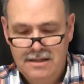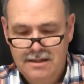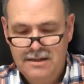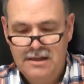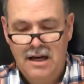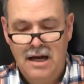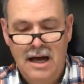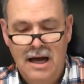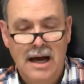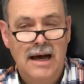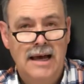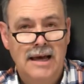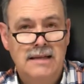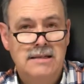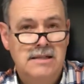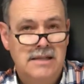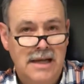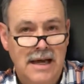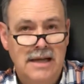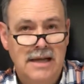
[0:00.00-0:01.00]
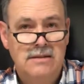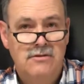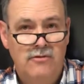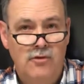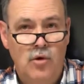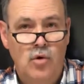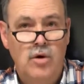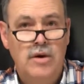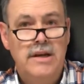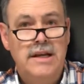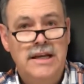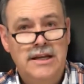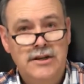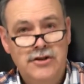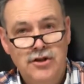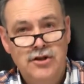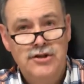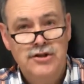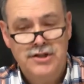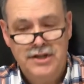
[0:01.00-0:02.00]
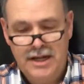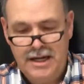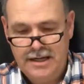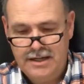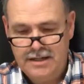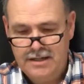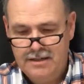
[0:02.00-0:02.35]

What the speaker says: the I stands for interstate.